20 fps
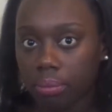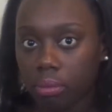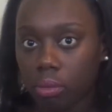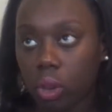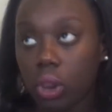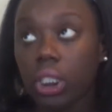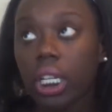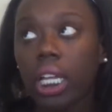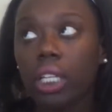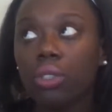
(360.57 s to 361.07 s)

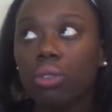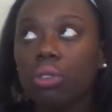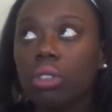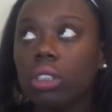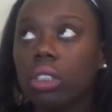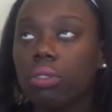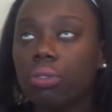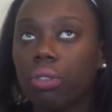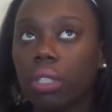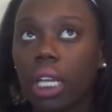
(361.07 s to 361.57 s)
Which I
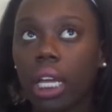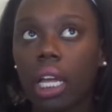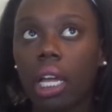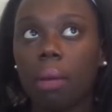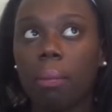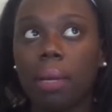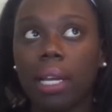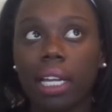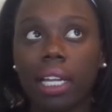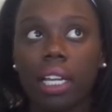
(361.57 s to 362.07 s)
usually flat
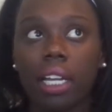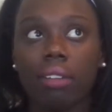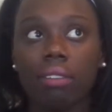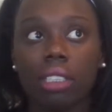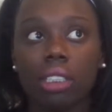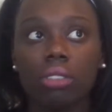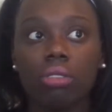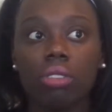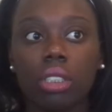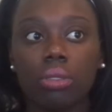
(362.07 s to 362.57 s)
iron my hair
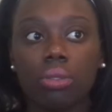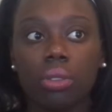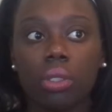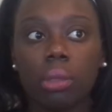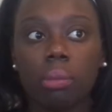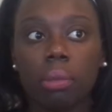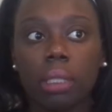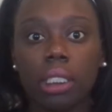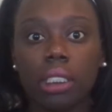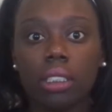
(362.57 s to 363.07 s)
every to
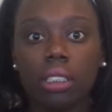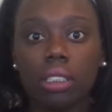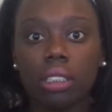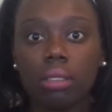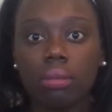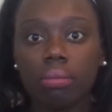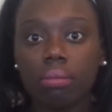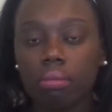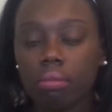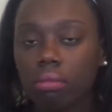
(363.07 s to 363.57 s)
4 months
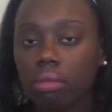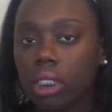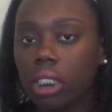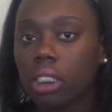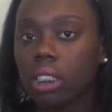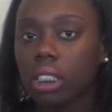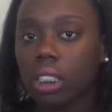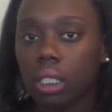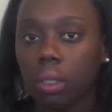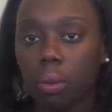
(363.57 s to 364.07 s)
to
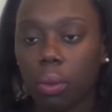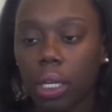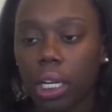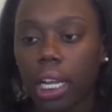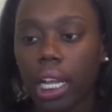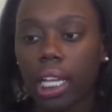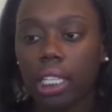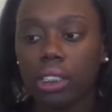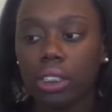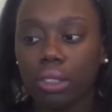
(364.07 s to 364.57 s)
see where
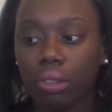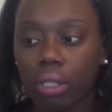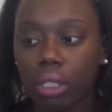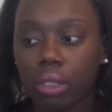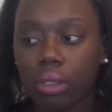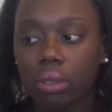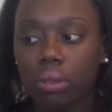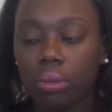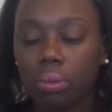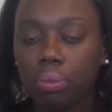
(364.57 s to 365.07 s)
it has
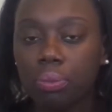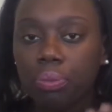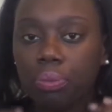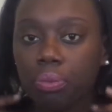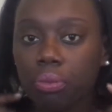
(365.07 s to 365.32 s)
grown.